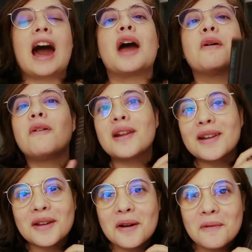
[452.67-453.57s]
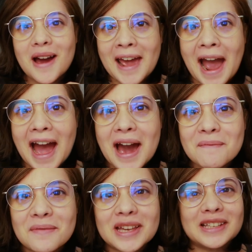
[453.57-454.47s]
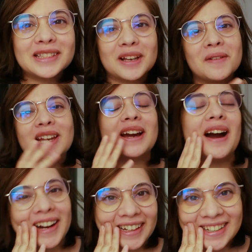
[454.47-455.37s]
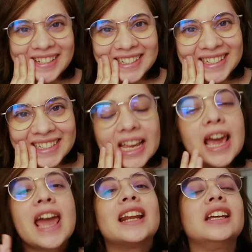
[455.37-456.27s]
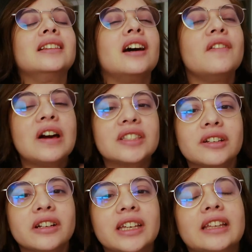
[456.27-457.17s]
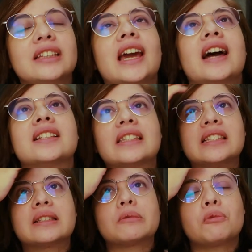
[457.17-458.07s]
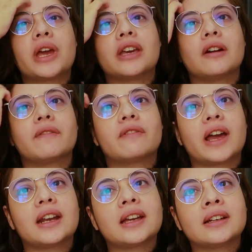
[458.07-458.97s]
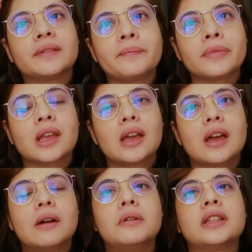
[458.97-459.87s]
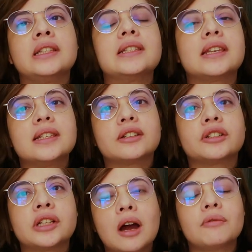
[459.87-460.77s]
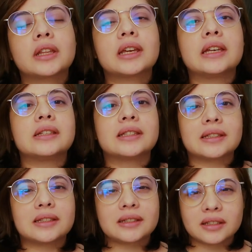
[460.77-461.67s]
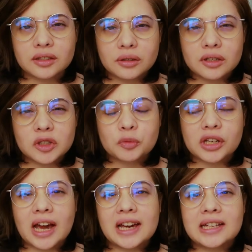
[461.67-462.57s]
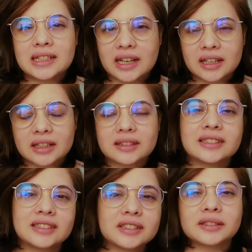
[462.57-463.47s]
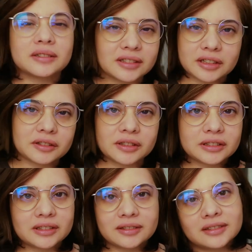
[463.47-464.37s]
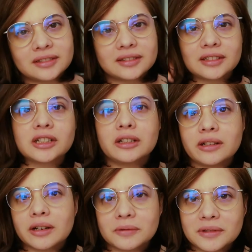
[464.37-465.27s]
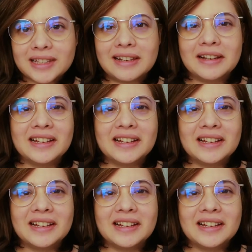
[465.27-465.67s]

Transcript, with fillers: I wanna know what happens. Oh my gosh. And I love how Sarah Gailey has this way of writing. Well, in this case, they're not really sisters, but I like, you know, they're clones.